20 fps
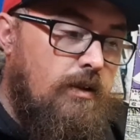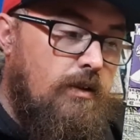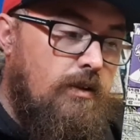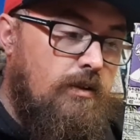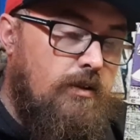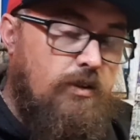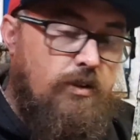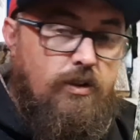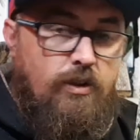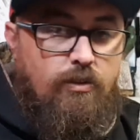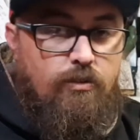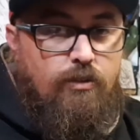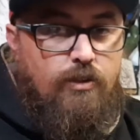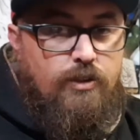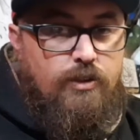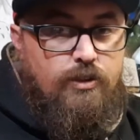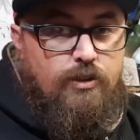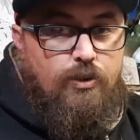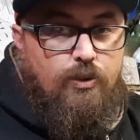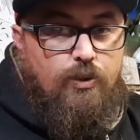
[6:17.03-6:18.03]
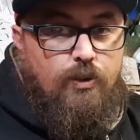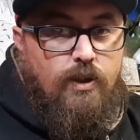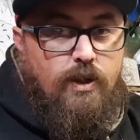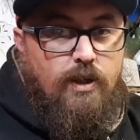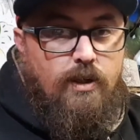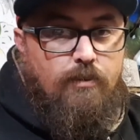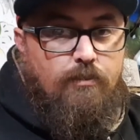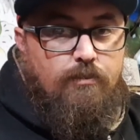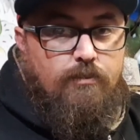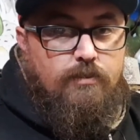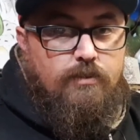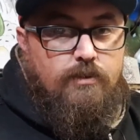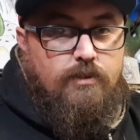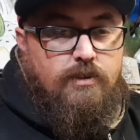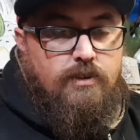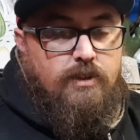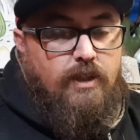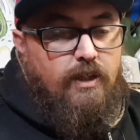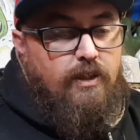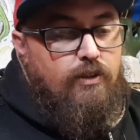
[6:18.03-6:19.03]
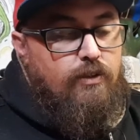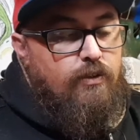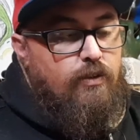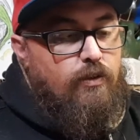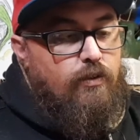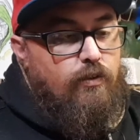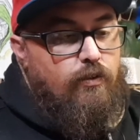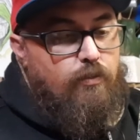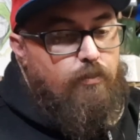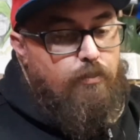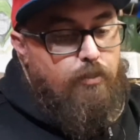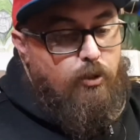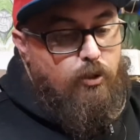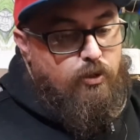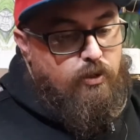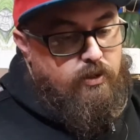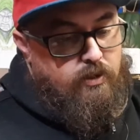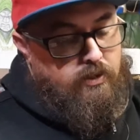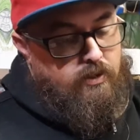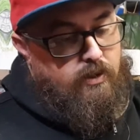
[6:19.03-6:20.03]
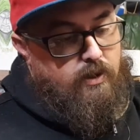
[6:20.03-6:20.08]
the original standard of the book.